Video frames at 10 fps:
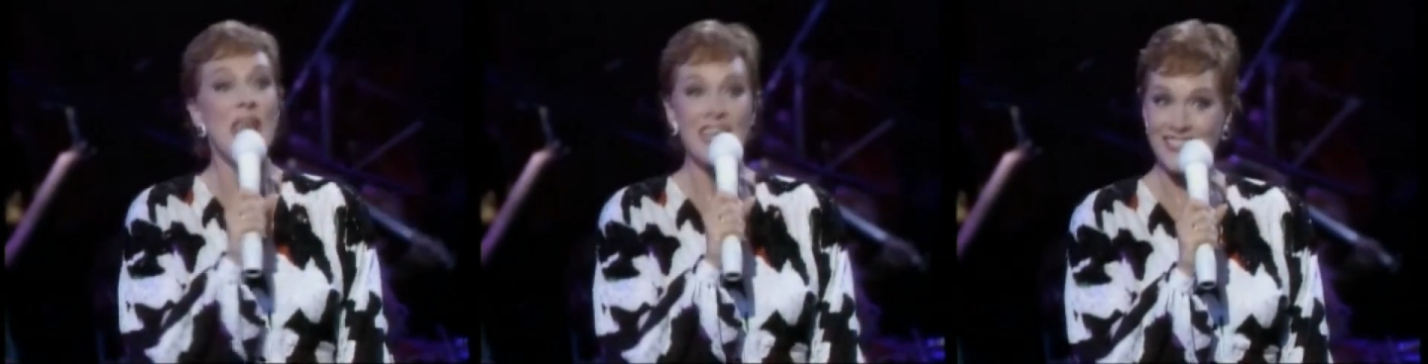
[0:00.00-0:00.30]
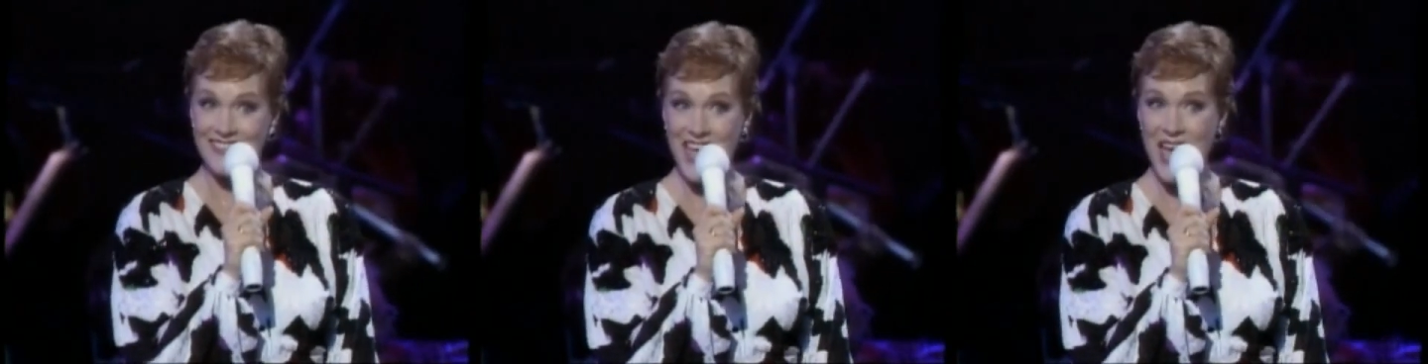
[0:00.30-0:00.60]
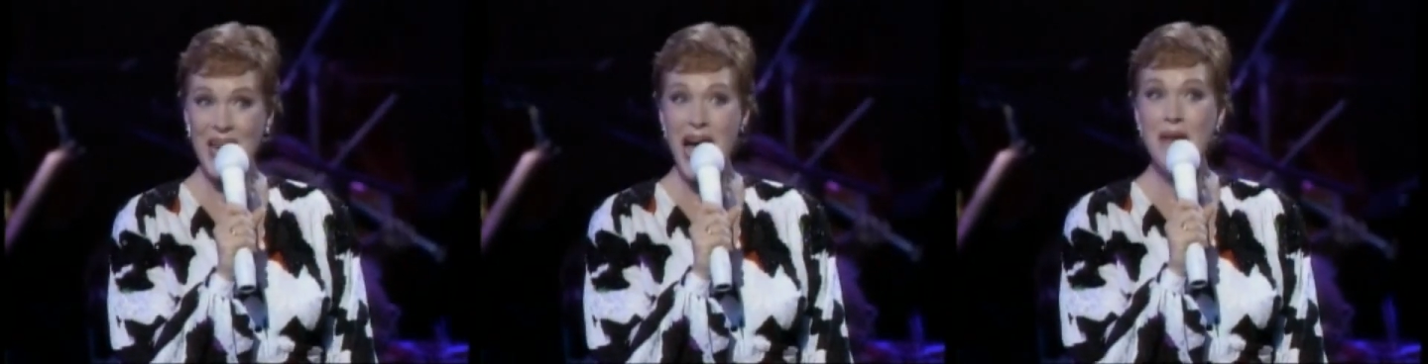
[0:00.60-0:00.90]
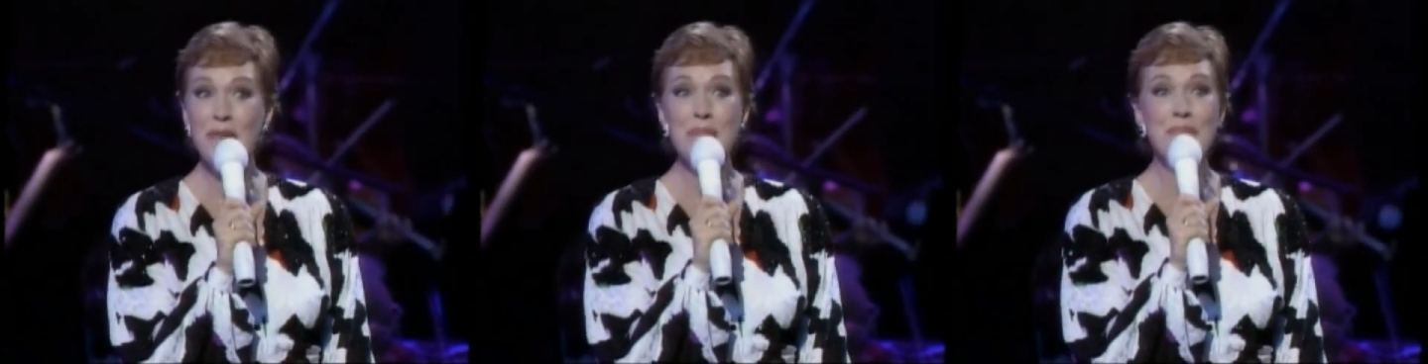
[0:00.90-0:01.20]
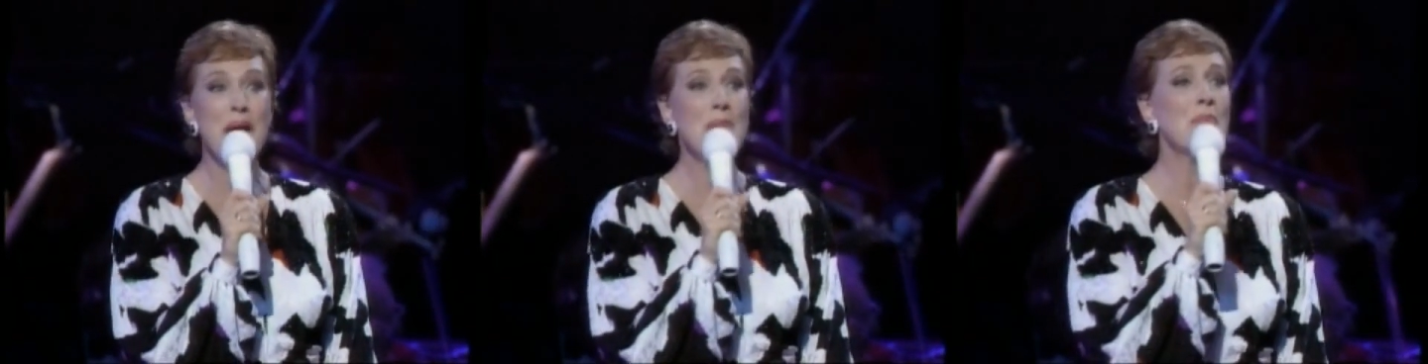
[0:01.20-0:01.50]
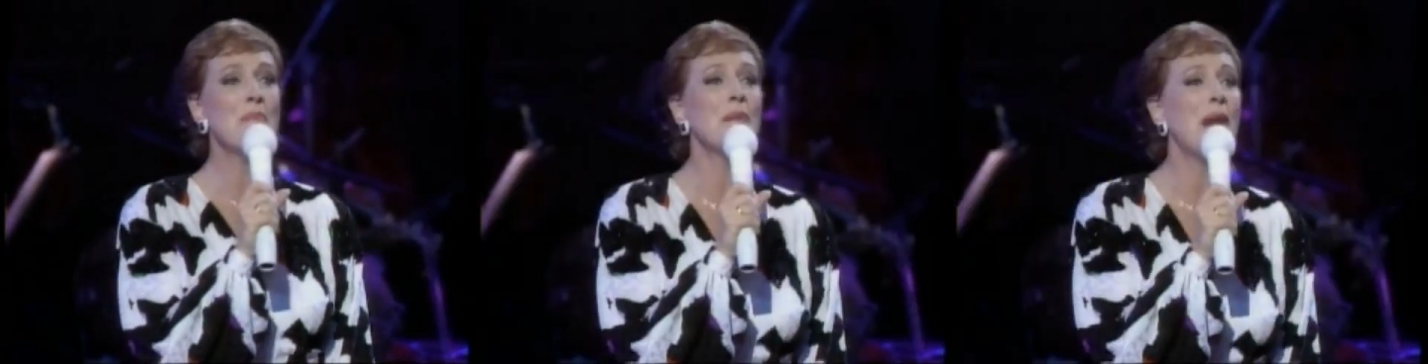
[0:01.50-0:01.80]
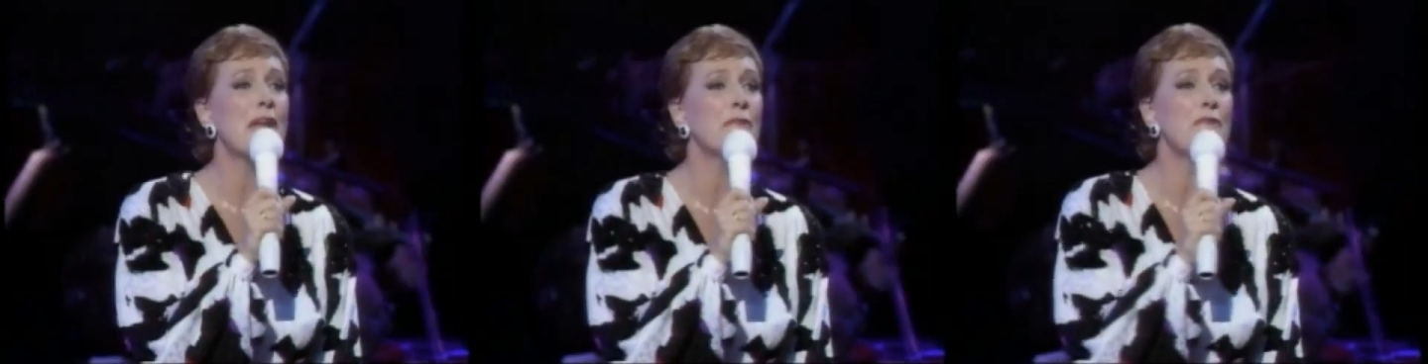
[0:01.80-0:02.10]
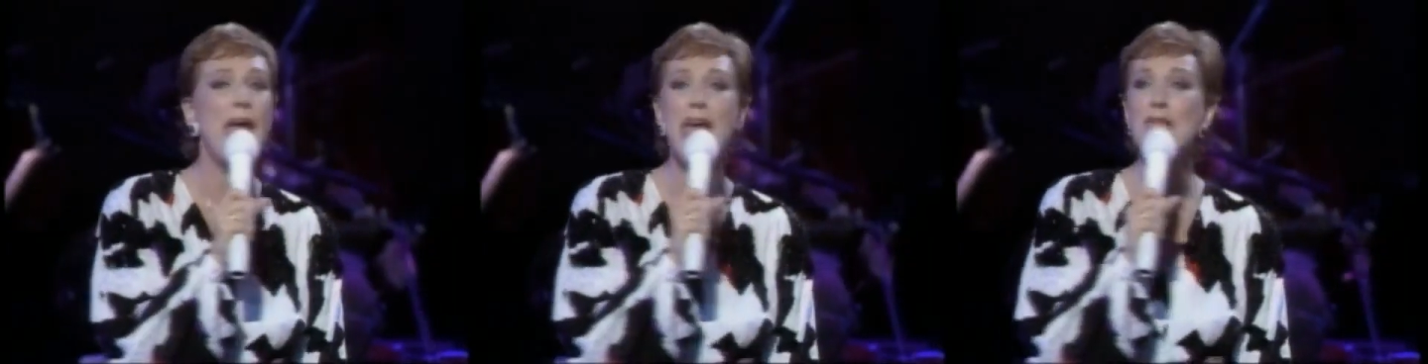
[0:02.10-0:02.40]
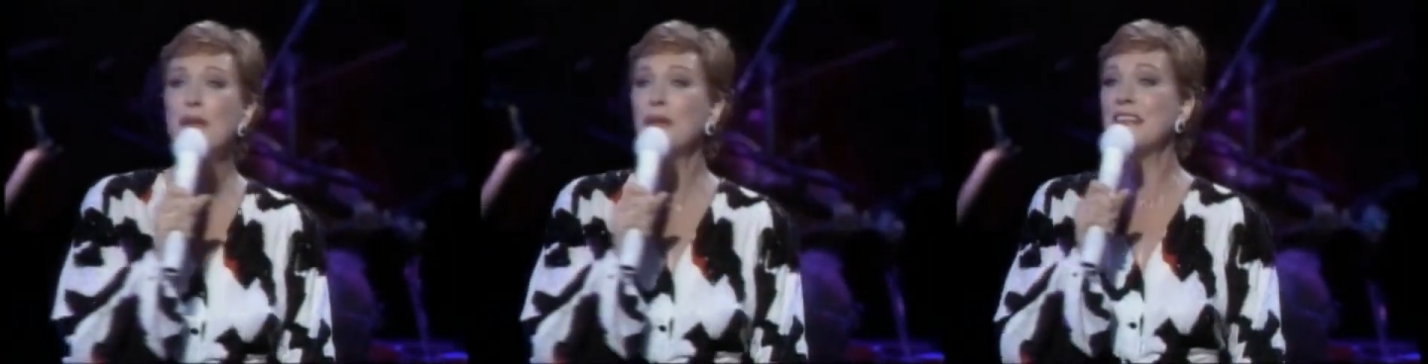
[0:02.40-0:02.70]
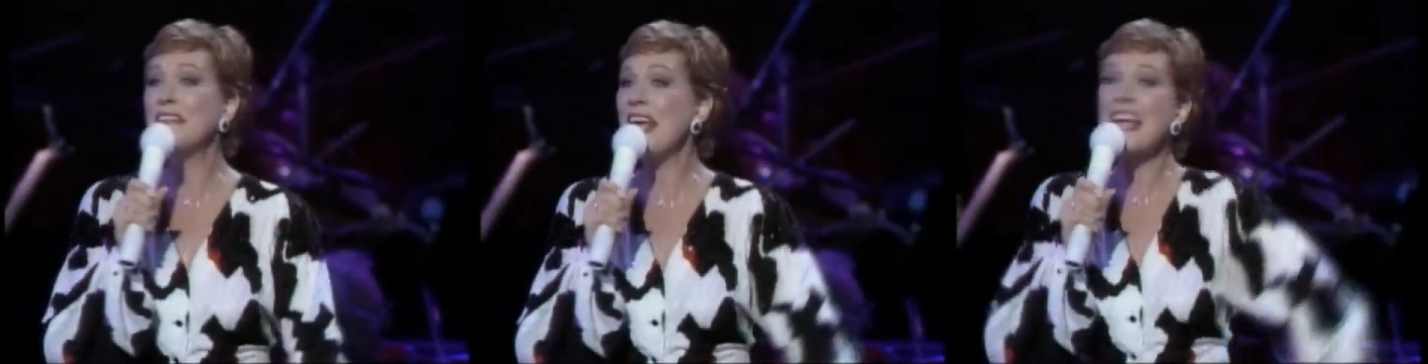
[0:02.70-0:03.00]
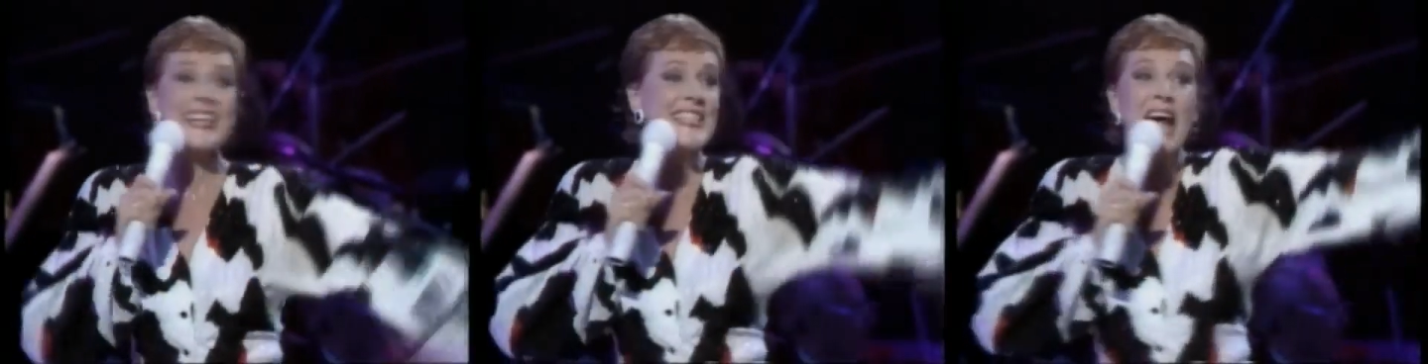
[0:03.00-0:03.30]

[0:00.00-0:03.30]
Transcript: it's then I remember my favorite things.